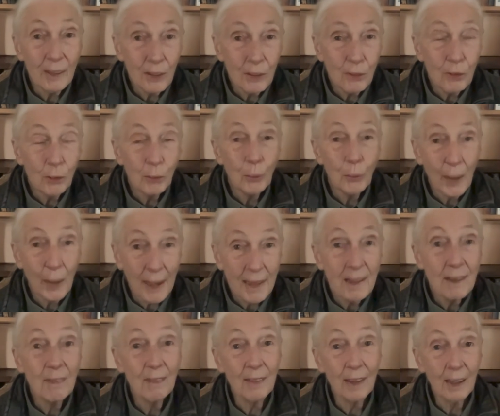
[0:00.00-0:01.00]
to do
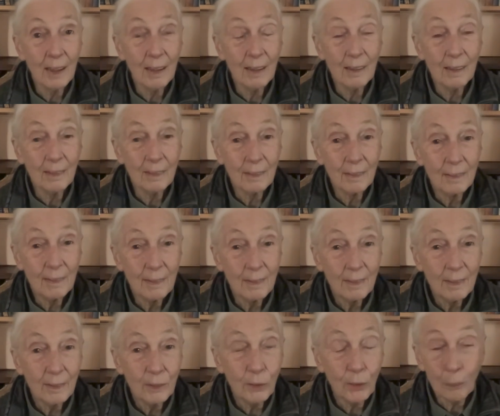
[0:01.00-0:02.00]
anything.
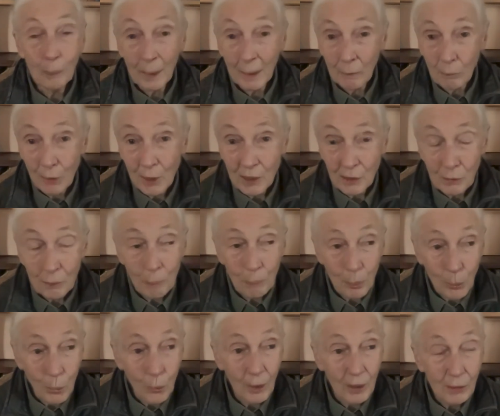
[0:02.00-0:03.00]
So my recent
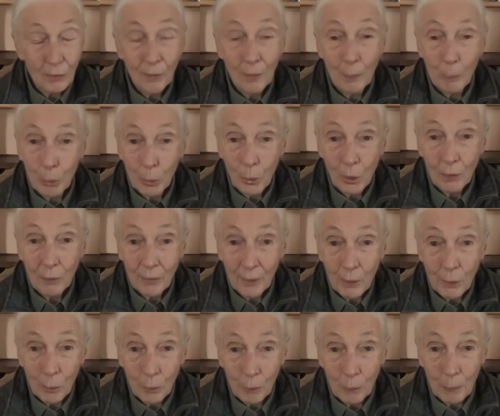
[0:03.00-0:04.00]
book is The Book of
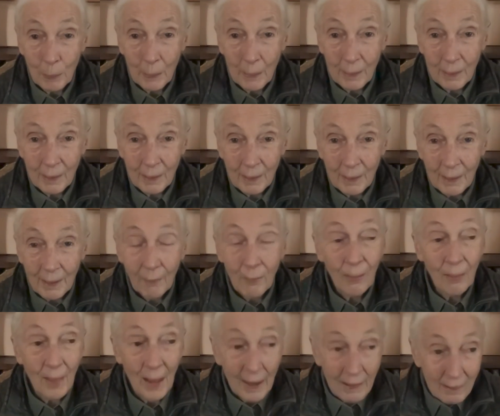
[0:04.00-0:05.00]
Hope, and
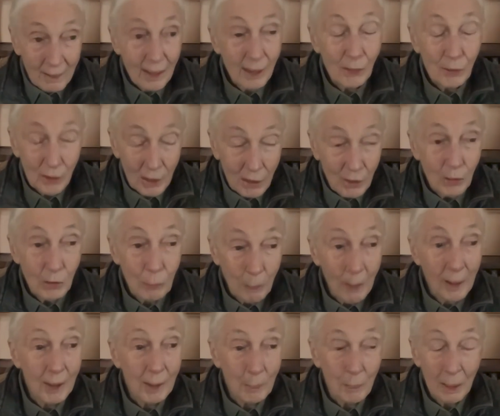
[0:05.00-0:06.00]
that has
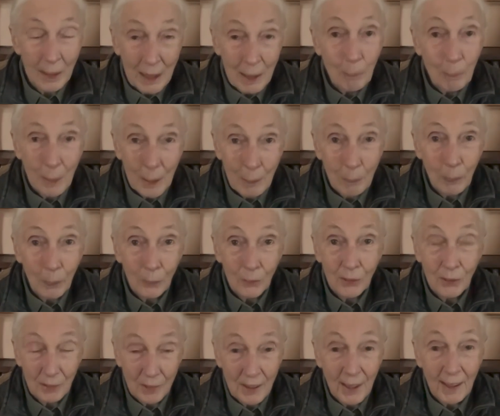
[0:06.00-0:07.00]
inspired many people
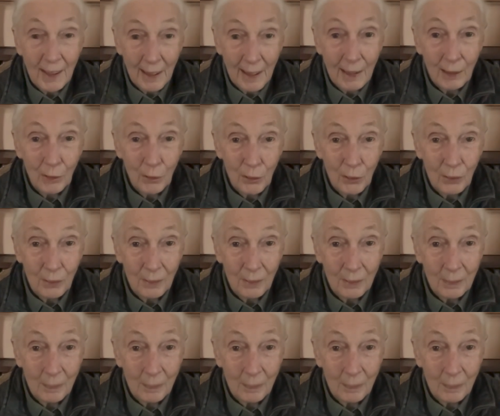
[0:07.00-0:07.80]
to take action.